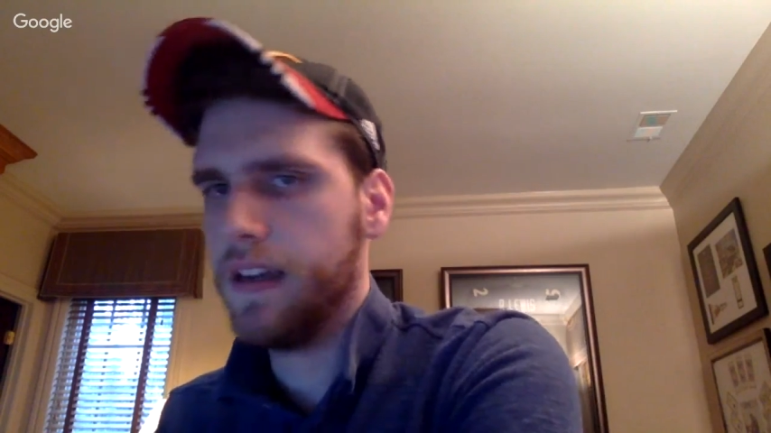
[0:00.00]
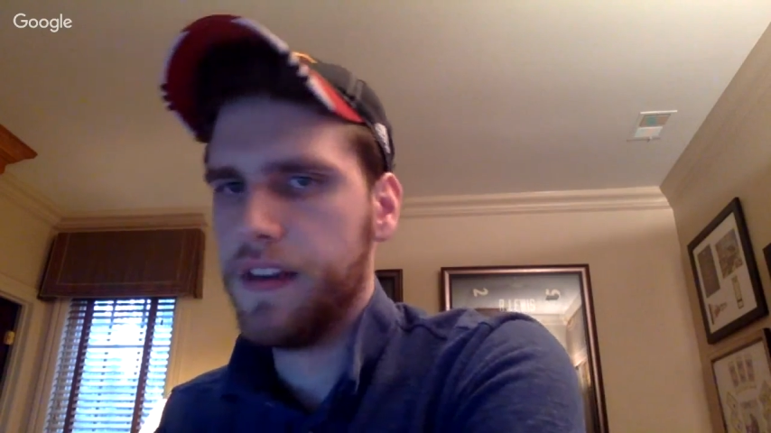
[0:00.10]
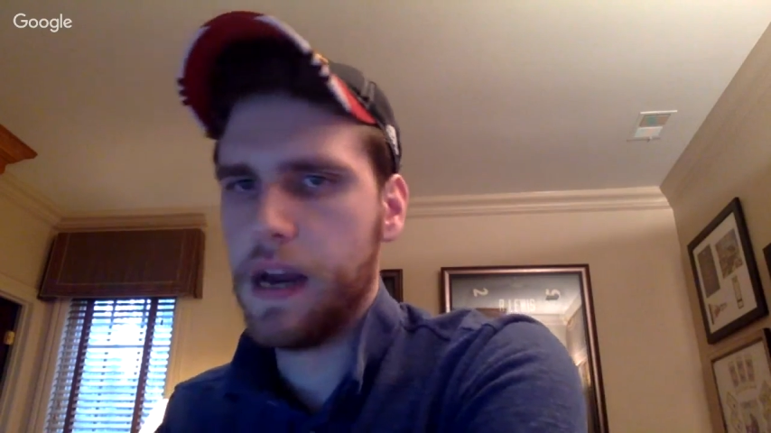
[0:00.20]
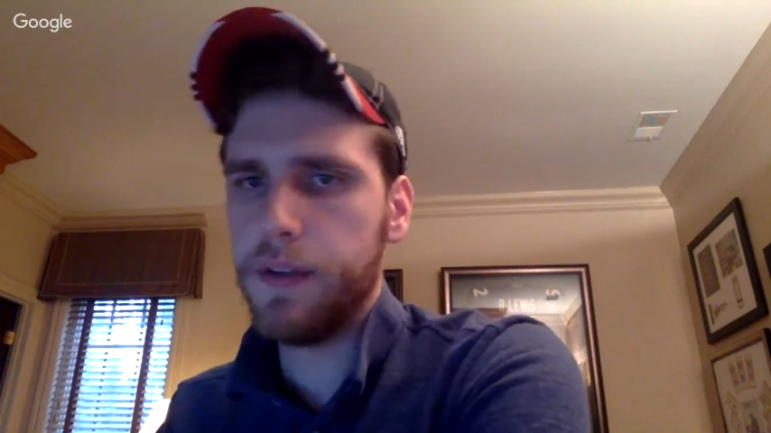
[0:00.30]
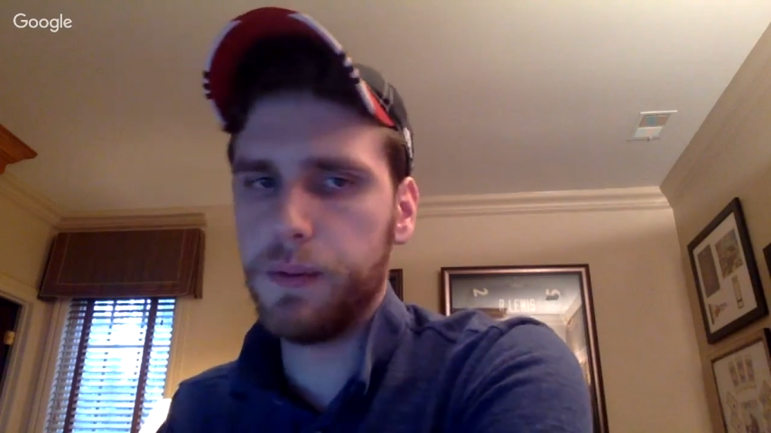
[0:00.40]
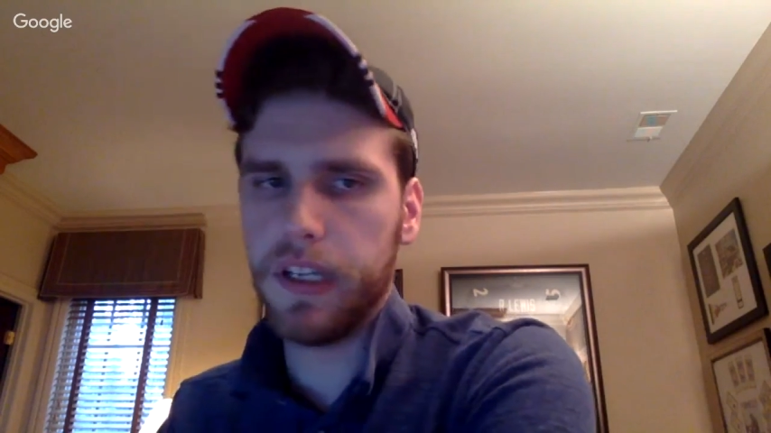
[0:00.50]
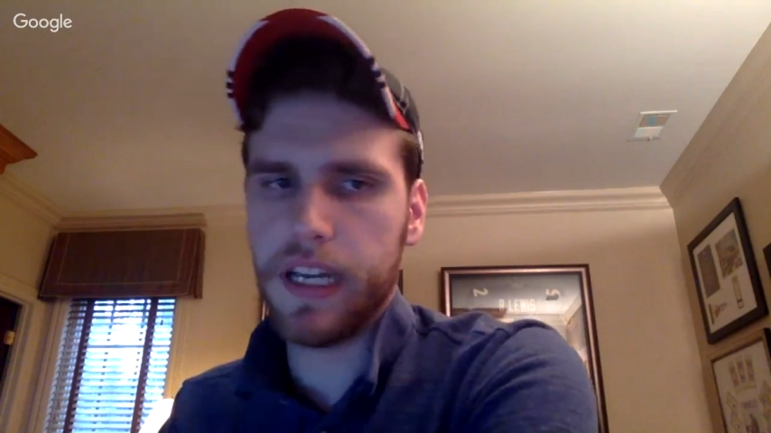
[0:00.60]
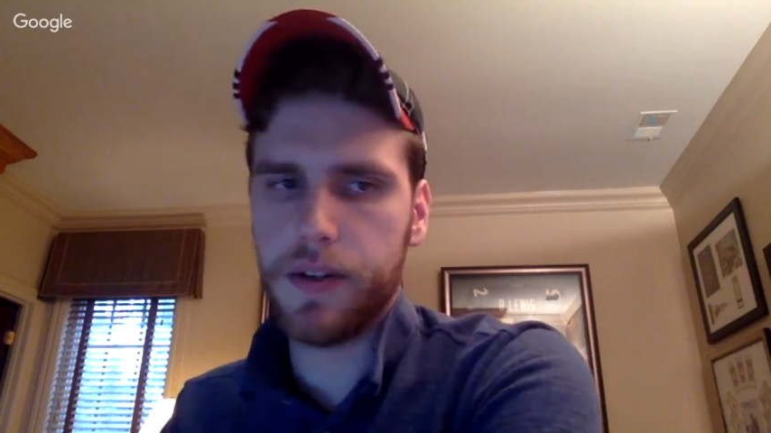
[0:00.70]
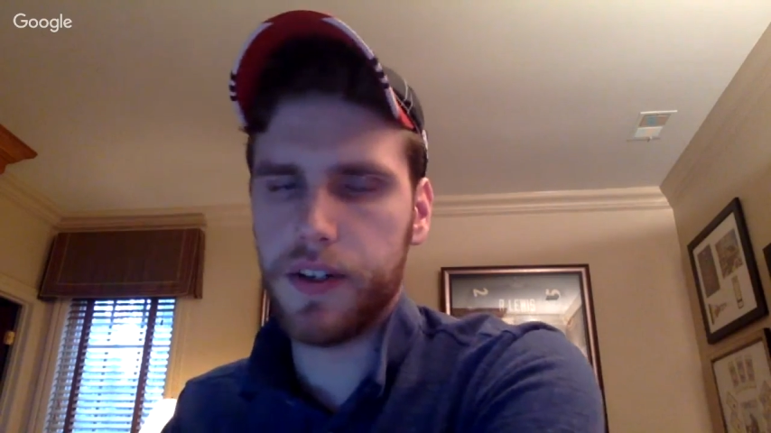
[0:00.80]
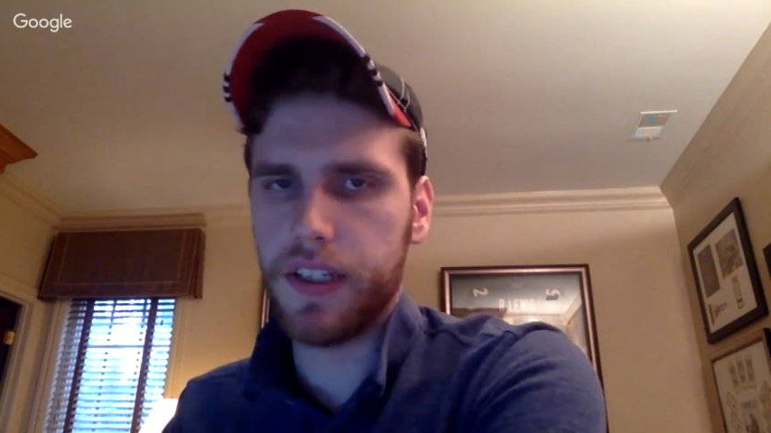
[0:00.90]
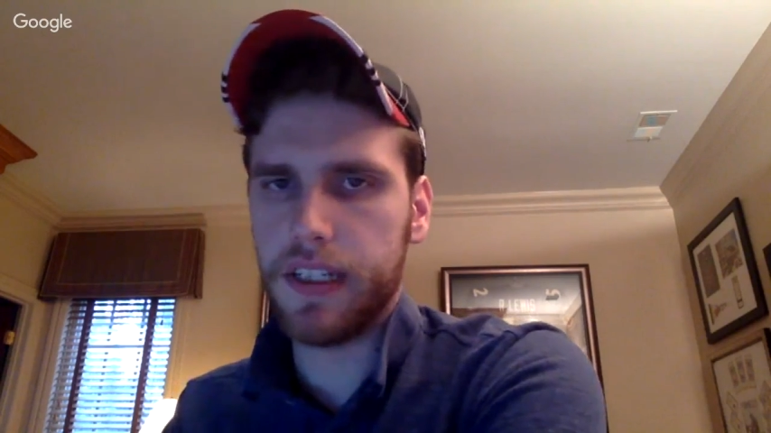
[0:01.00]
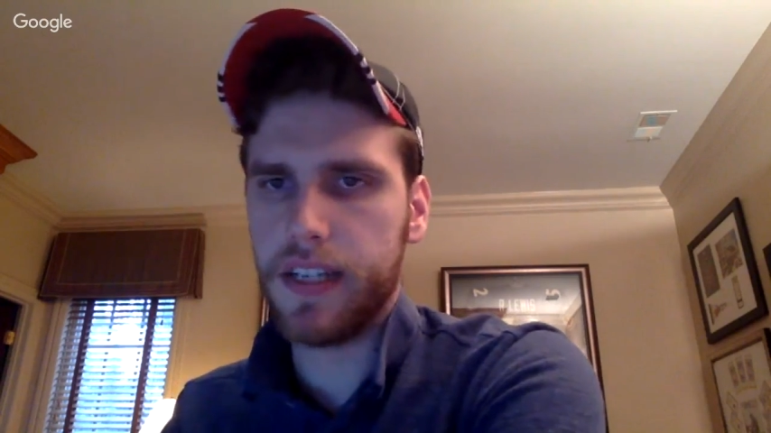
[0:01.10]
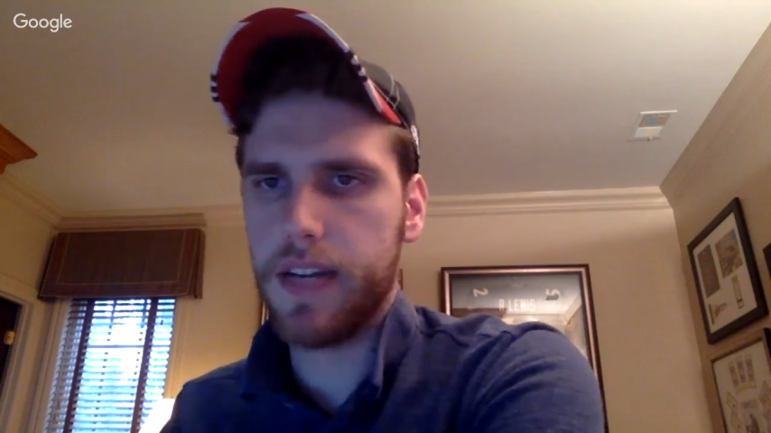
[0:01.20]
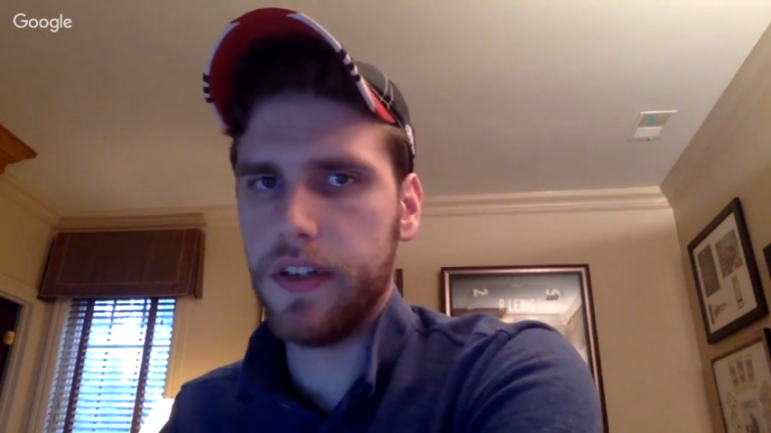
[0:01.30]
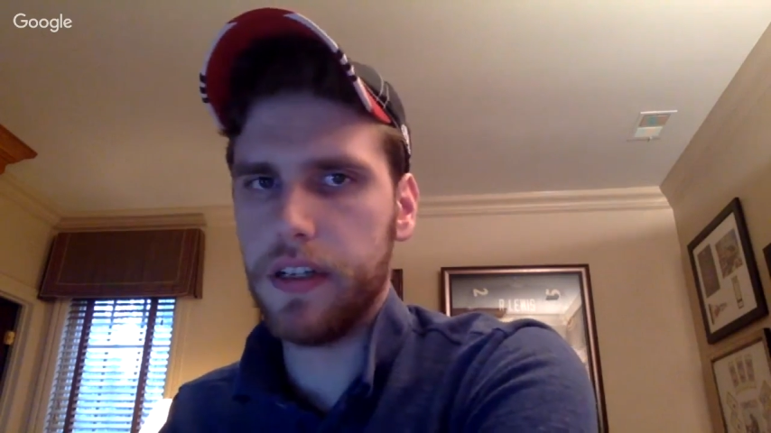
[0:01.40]
That was really interesting. That's
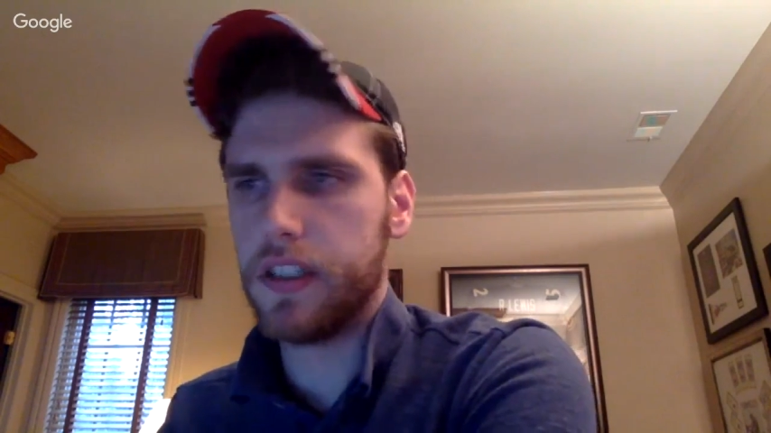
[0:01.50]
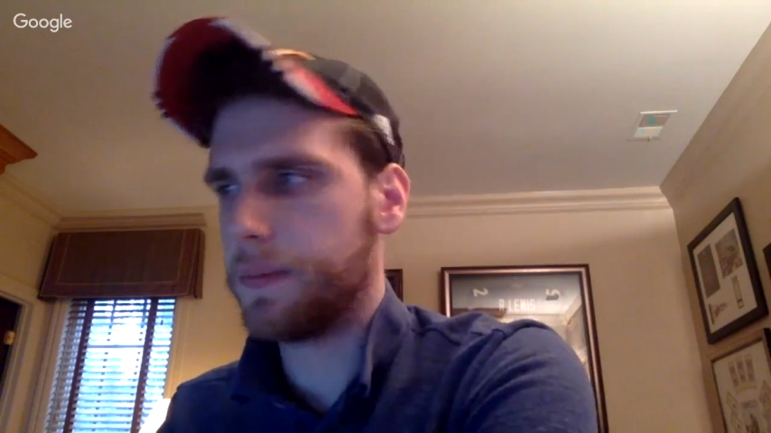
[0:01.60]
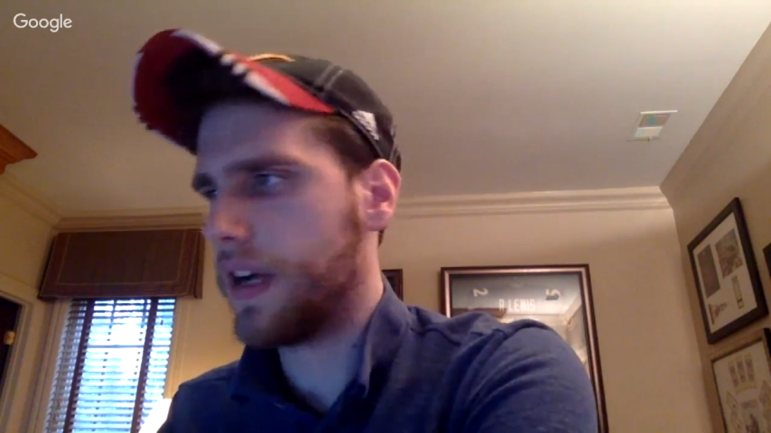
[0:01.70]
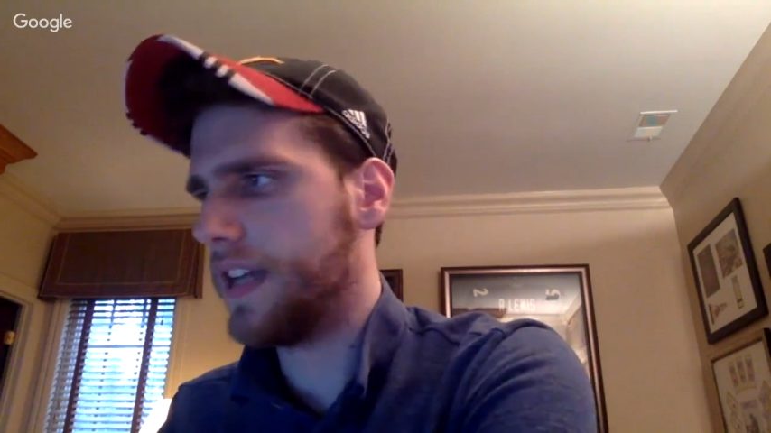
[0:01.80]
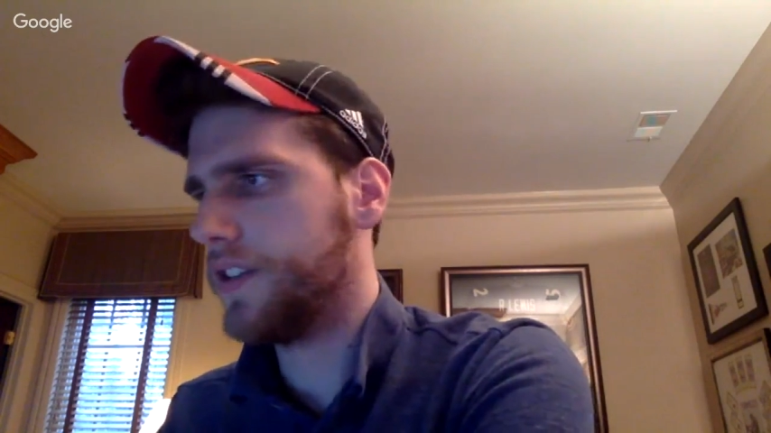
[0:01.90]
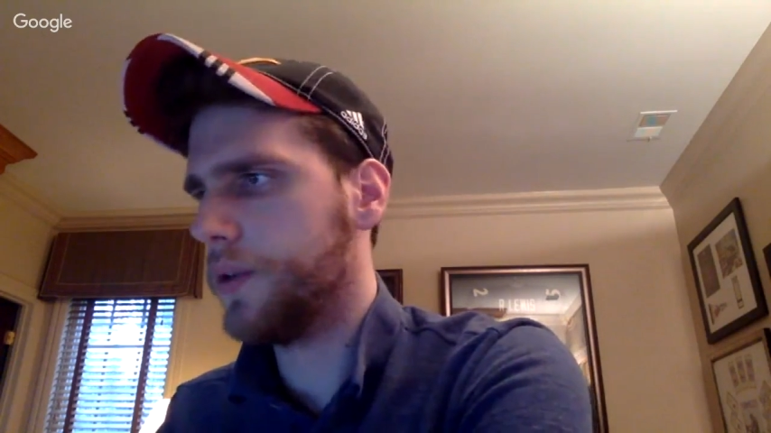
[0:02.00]
kind of a surprise.